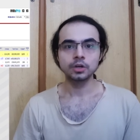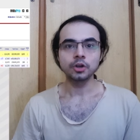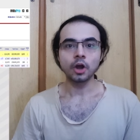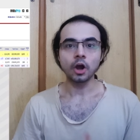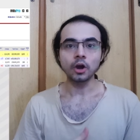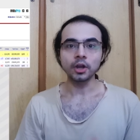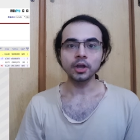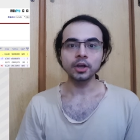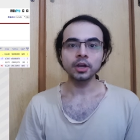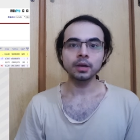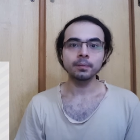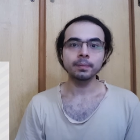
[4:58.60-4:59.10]

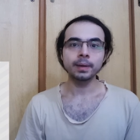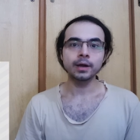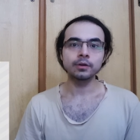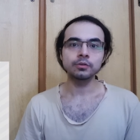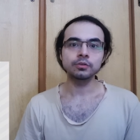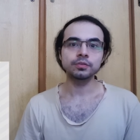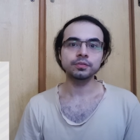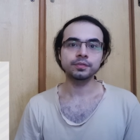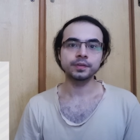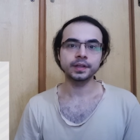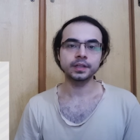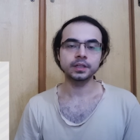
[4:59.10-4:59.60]
Talking
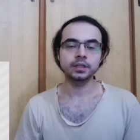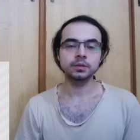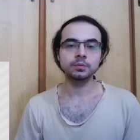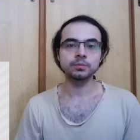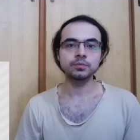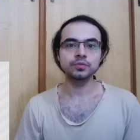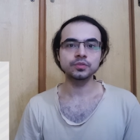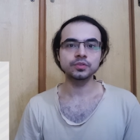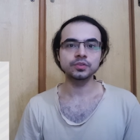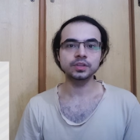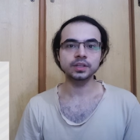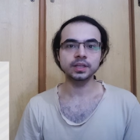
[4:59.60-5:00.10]
about
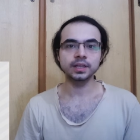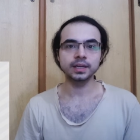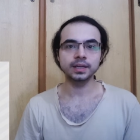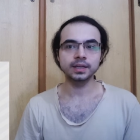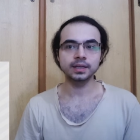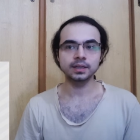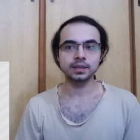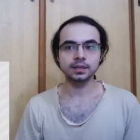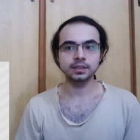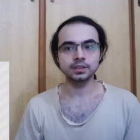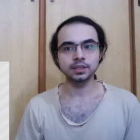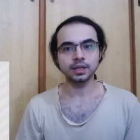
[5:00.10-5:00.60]
films,
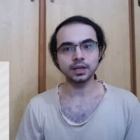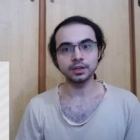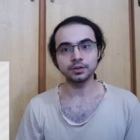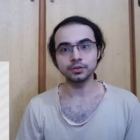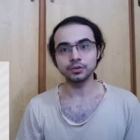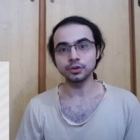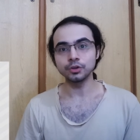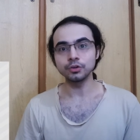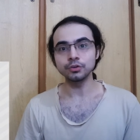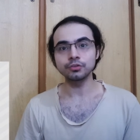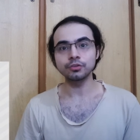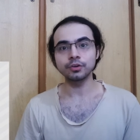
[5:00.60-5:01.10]
uh, a
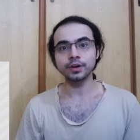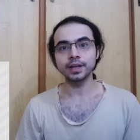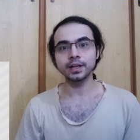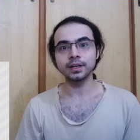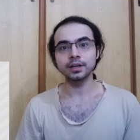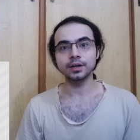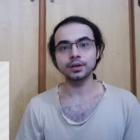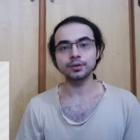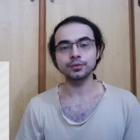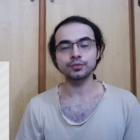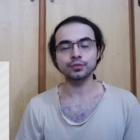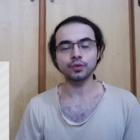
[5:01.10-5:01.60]
new
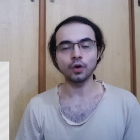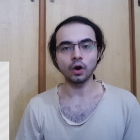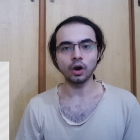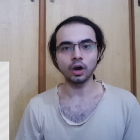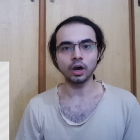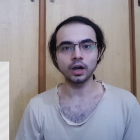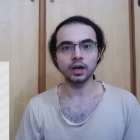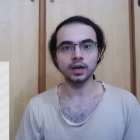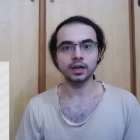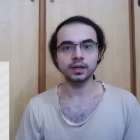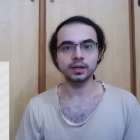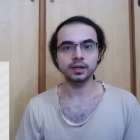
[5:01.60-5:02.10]
trailer
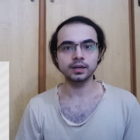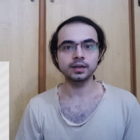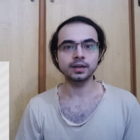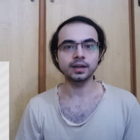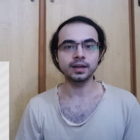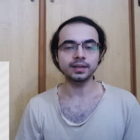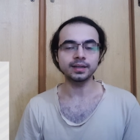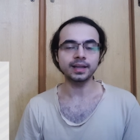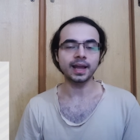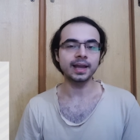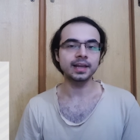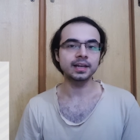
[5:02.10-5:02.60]
for
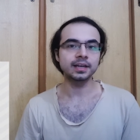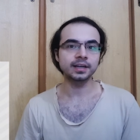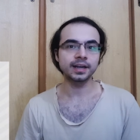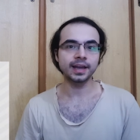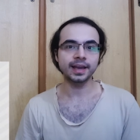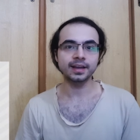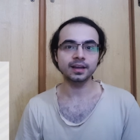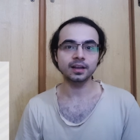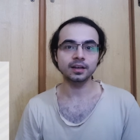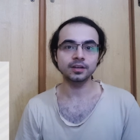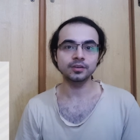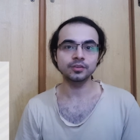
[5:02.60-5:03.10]
uh, Tyler
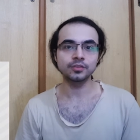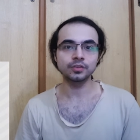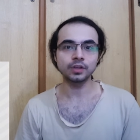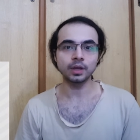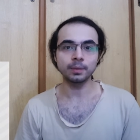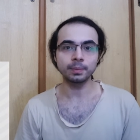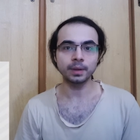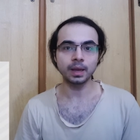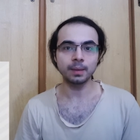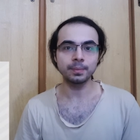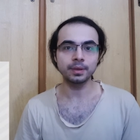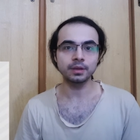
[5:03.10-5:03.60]
Hoechlin's
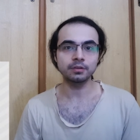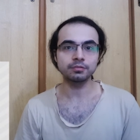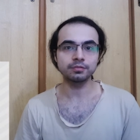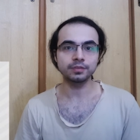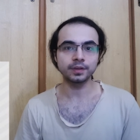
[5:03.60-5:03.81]
upcoming